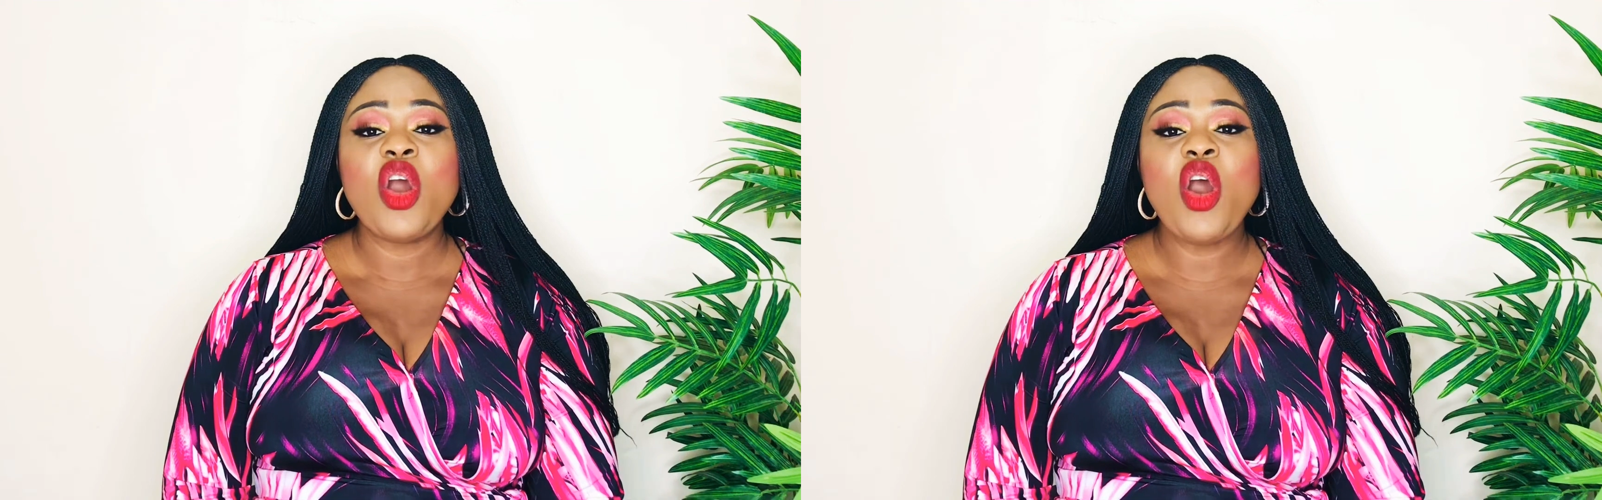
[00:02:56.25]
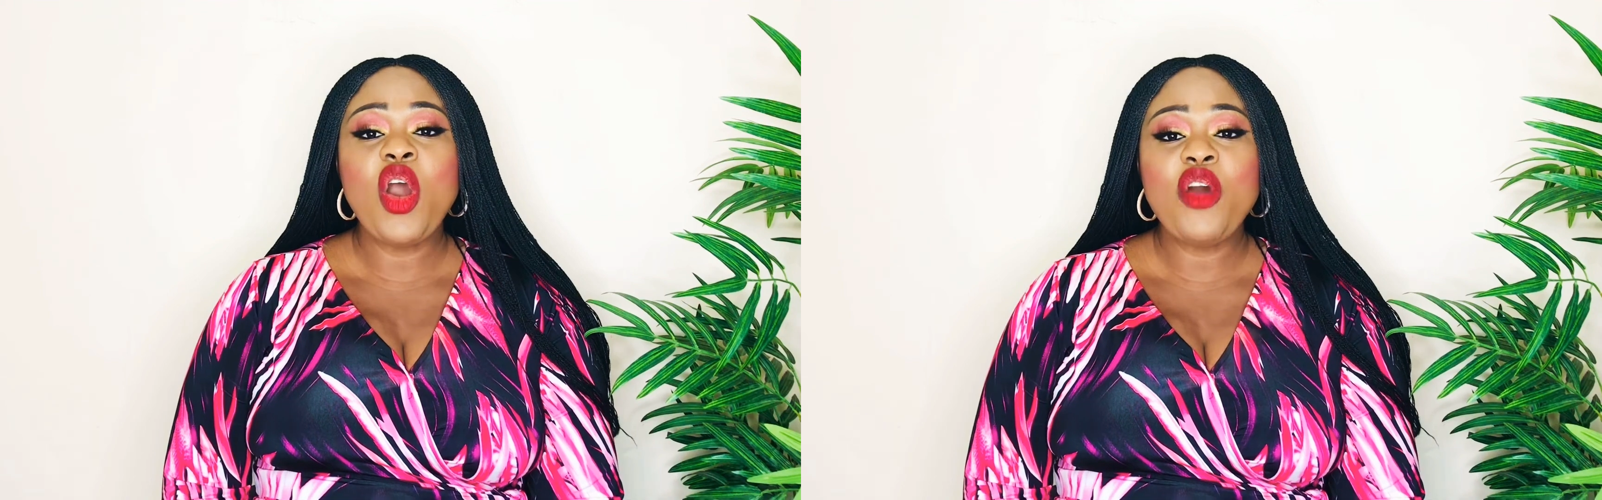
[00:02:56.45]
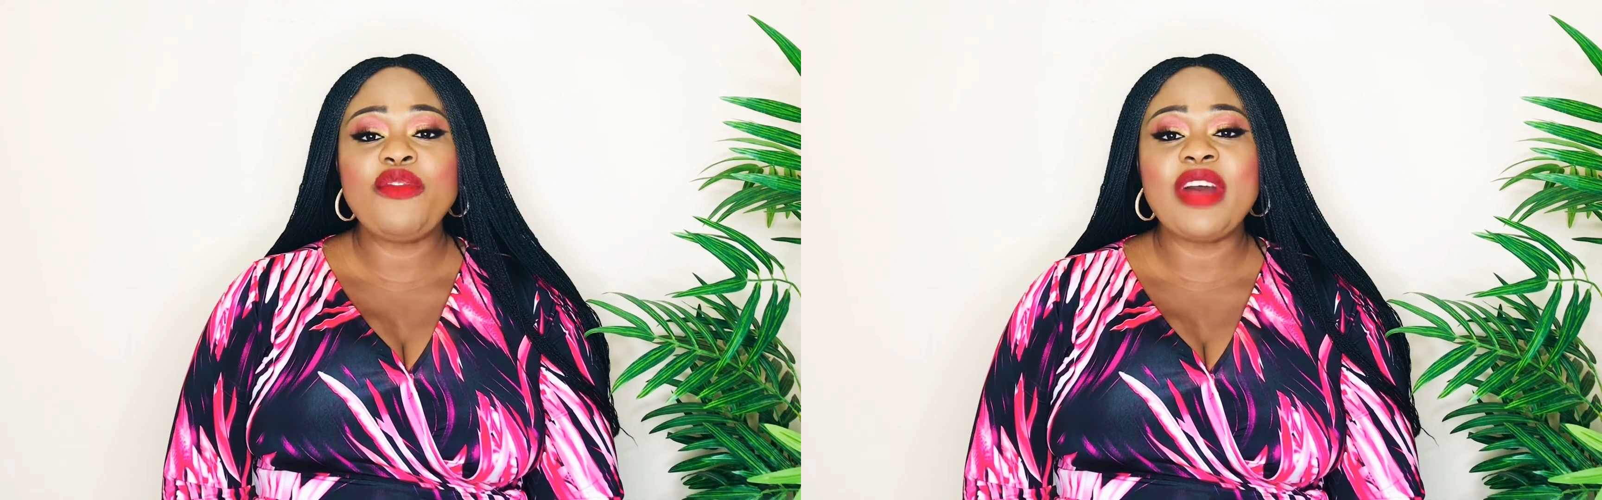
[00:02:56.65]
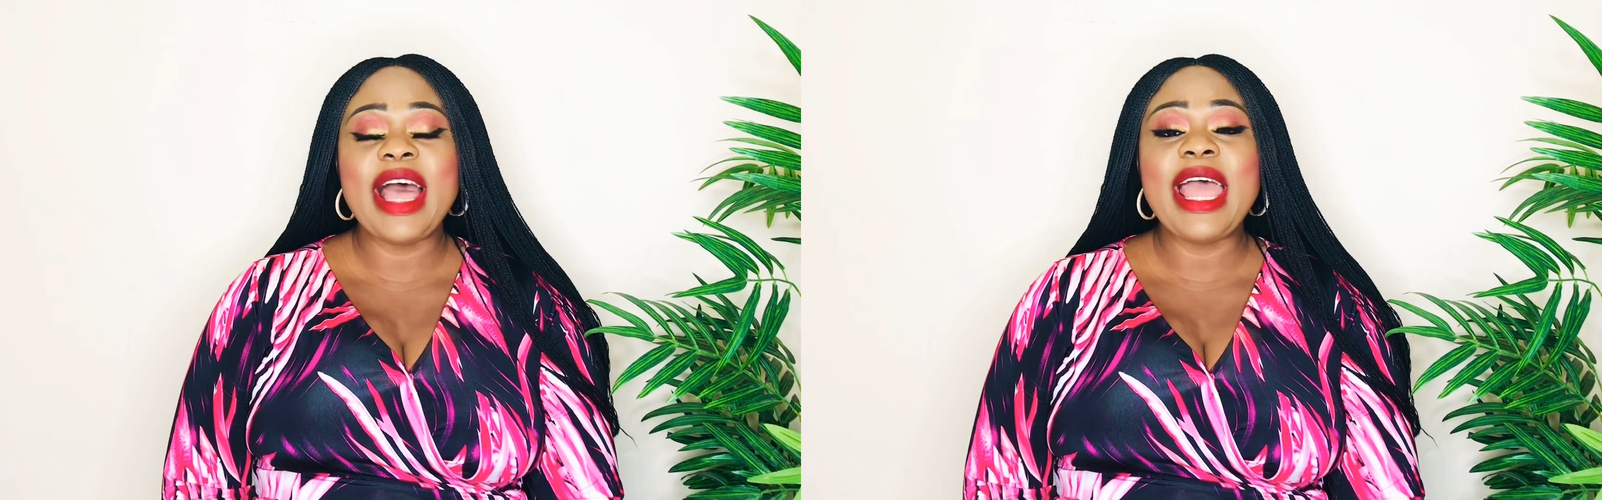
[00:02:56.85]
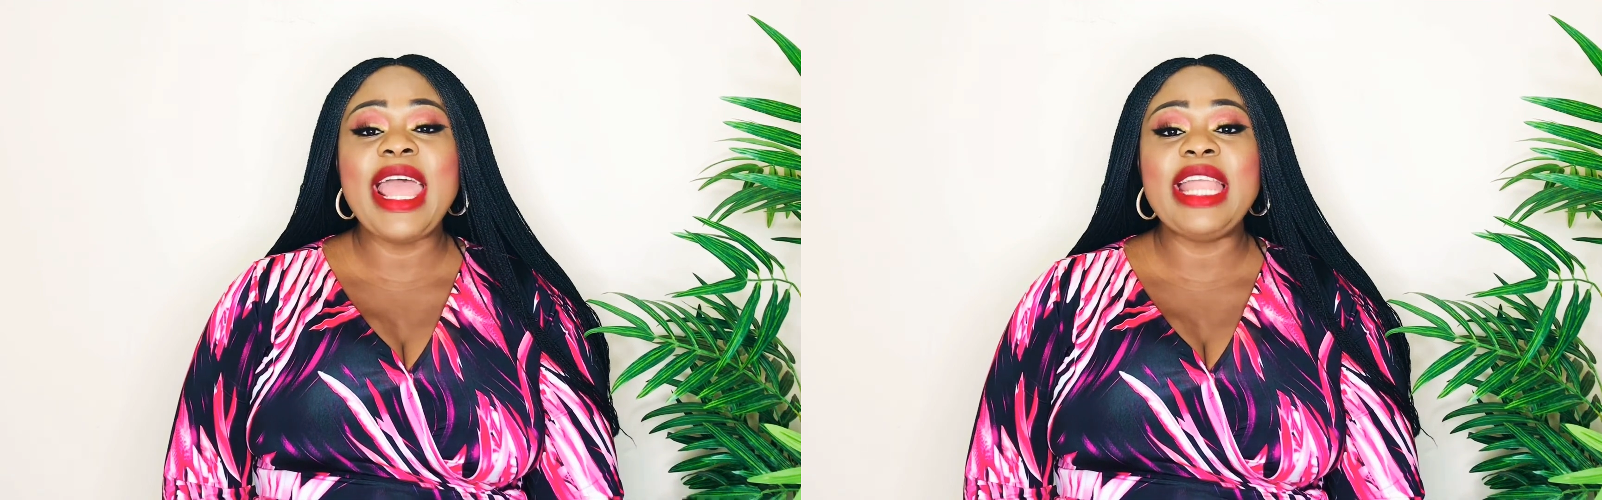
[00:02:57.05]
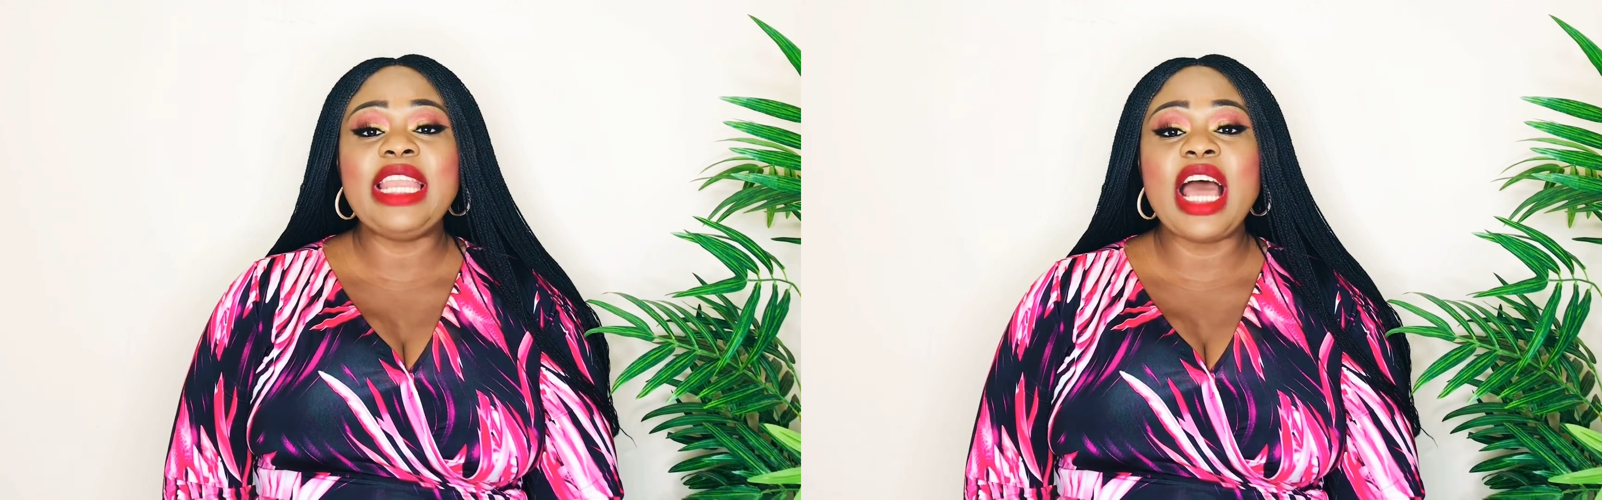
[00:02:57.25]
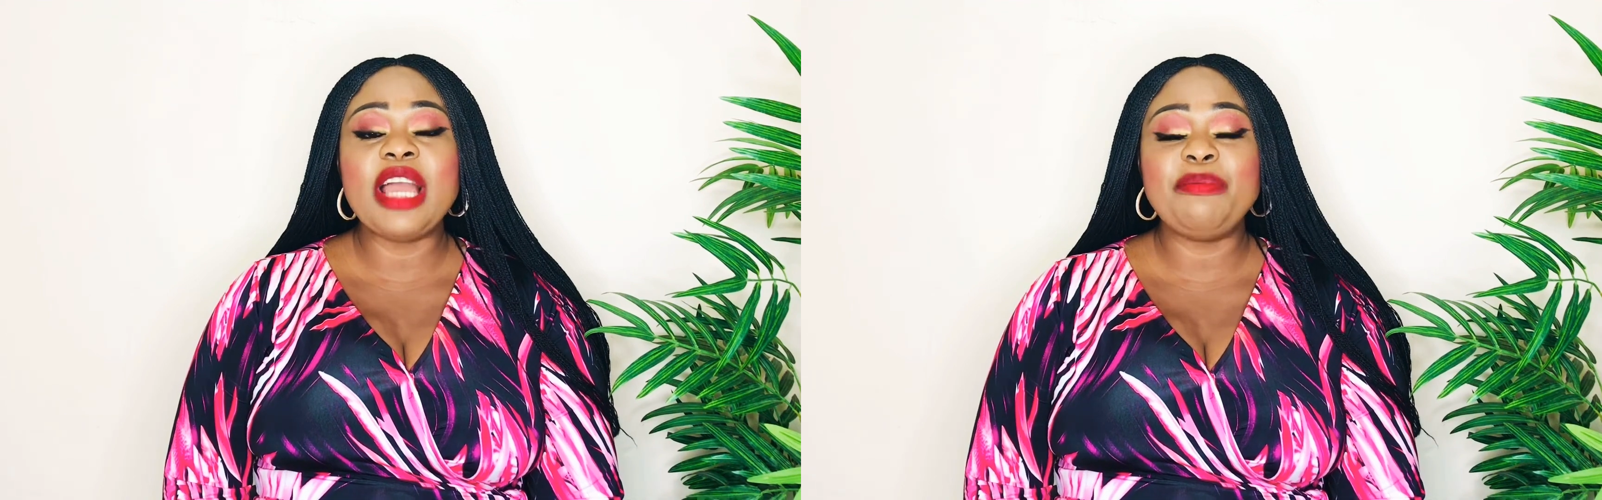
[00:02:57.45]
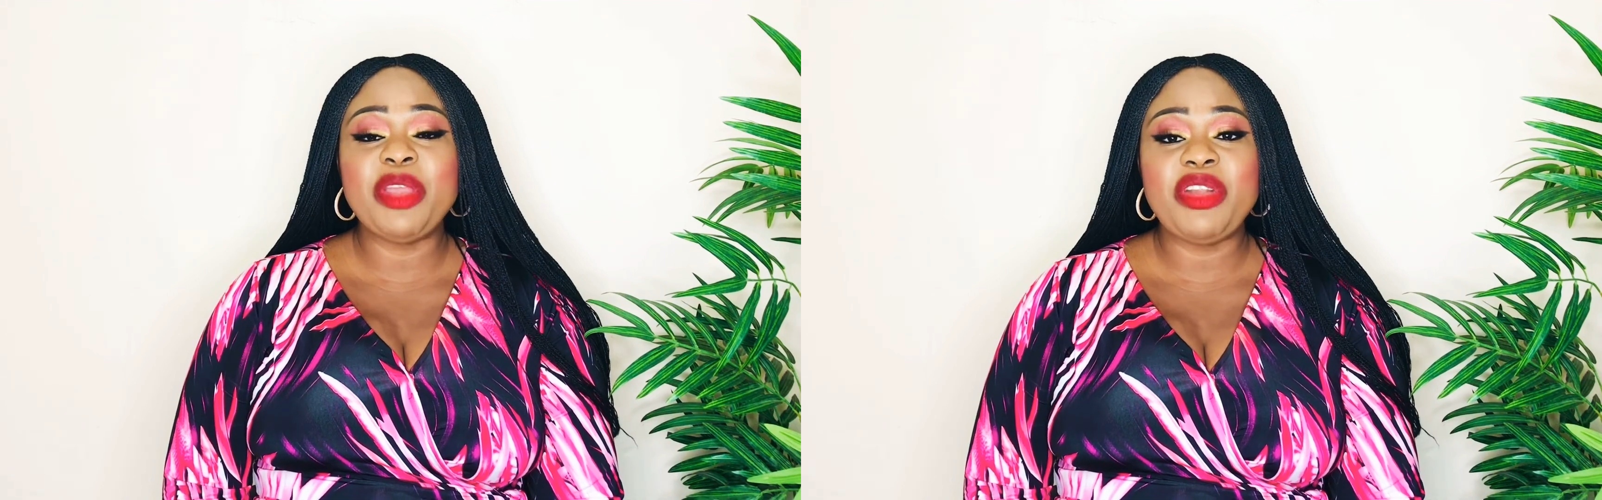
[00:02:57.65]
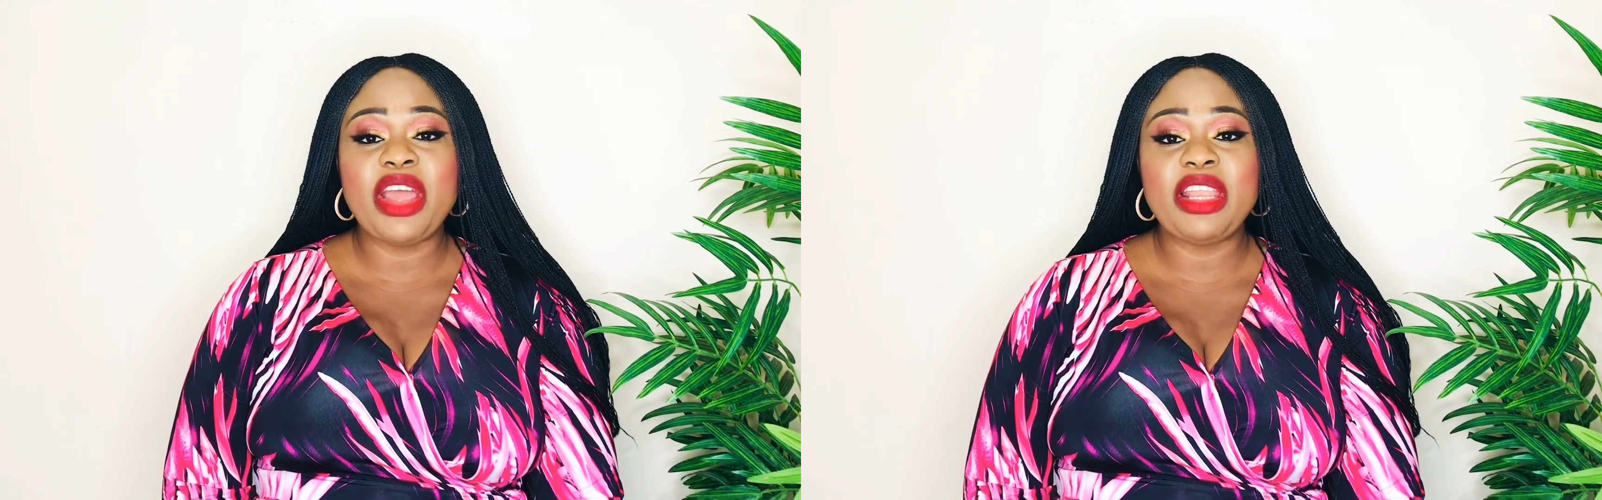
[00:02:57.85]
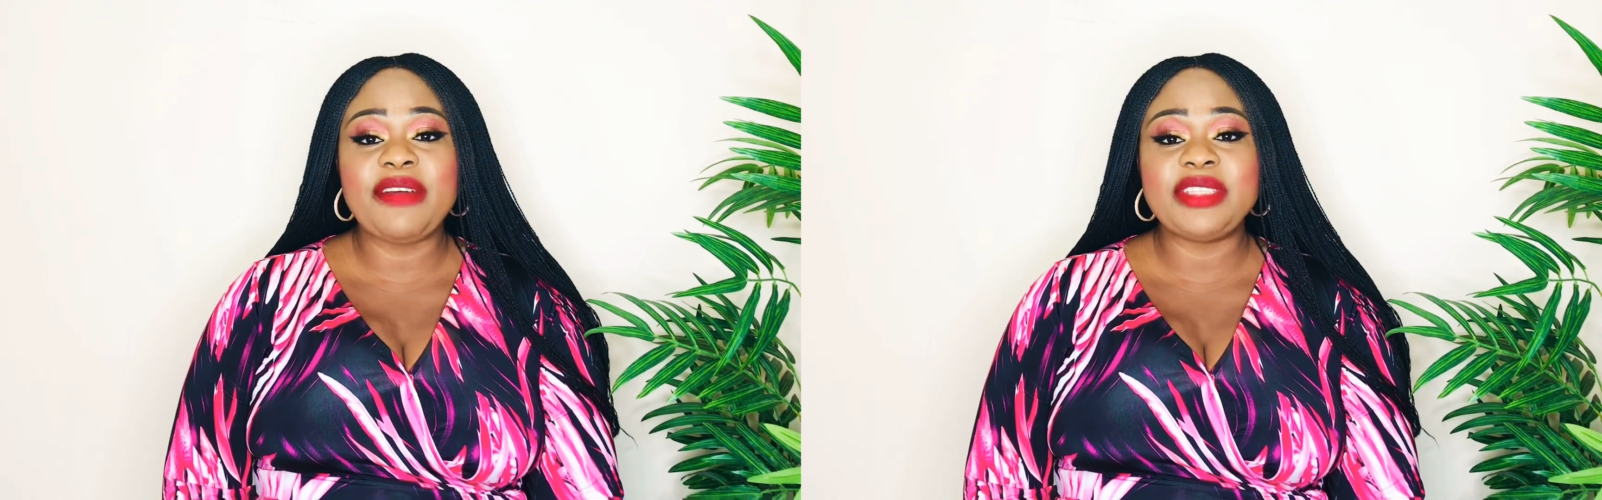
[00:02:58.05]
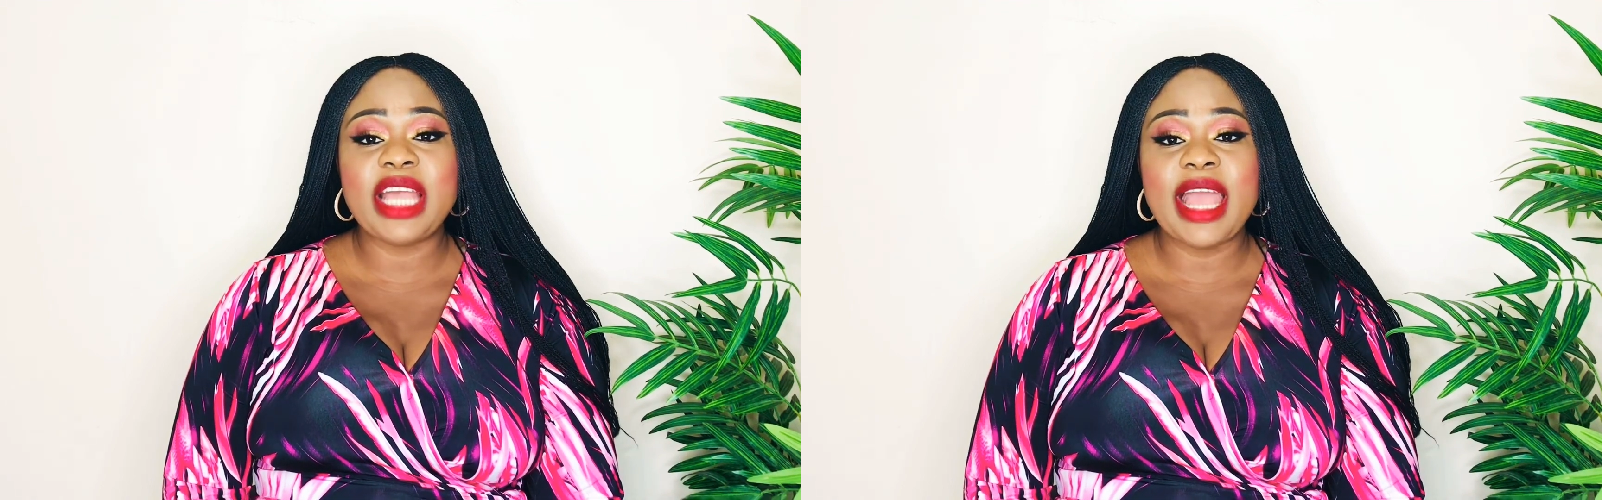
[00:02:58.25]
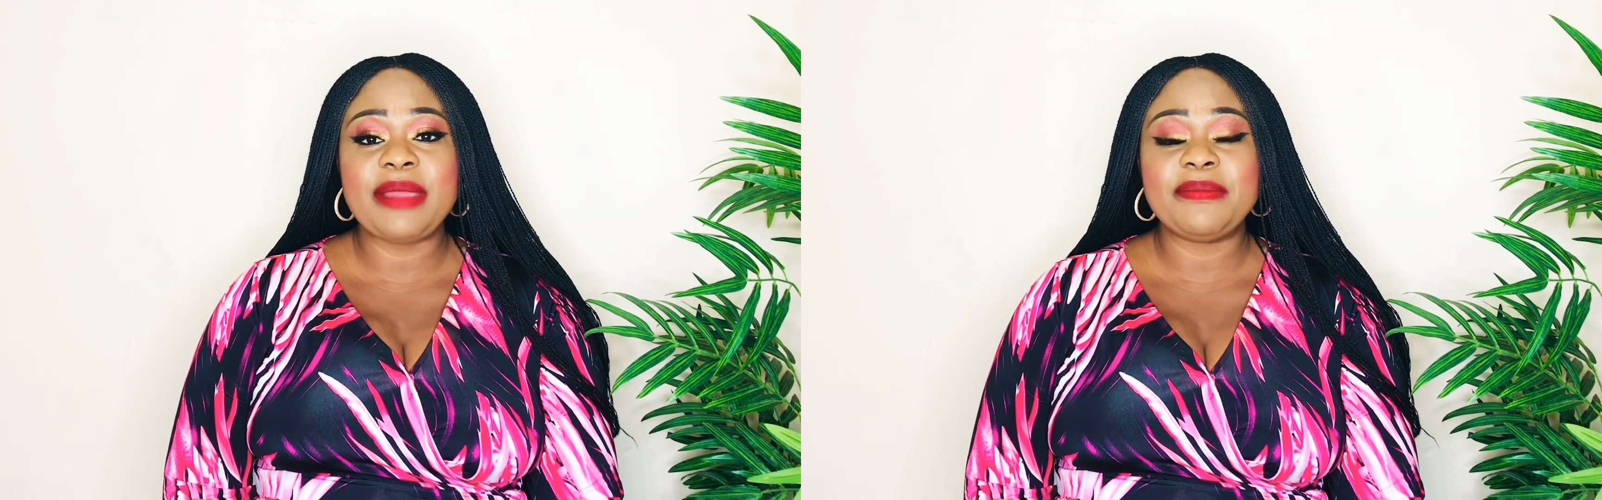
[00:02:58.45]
over a long period of time.